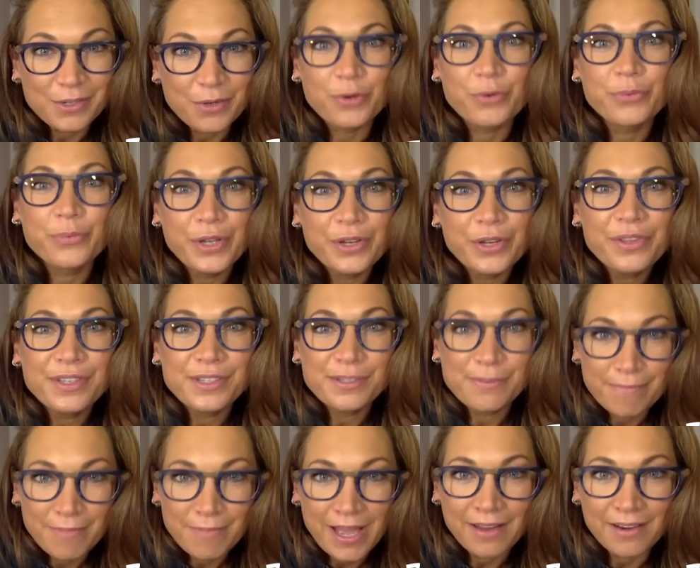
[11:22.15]
or will this
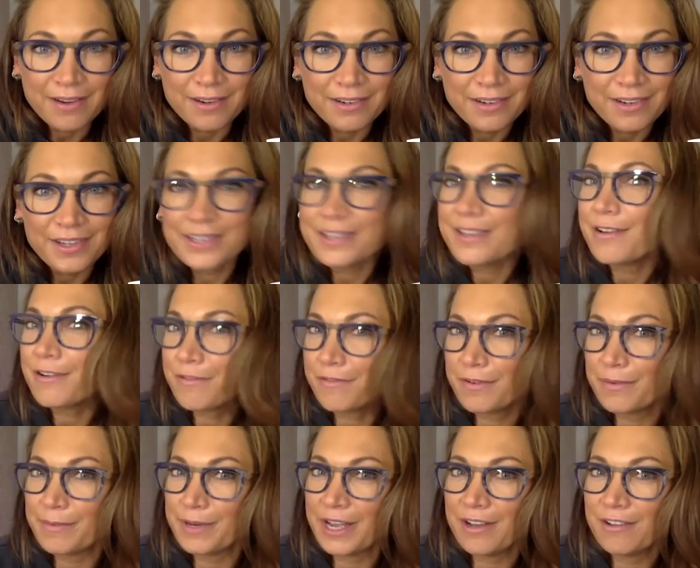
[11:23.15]
matter a year
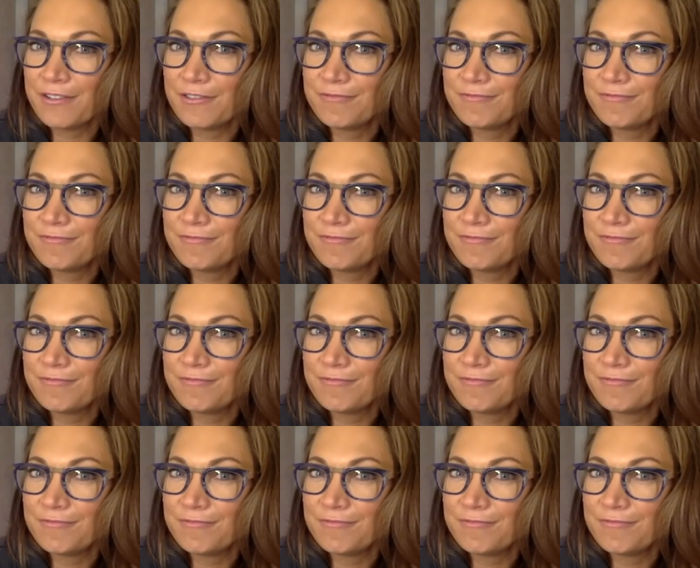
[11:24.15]
from now?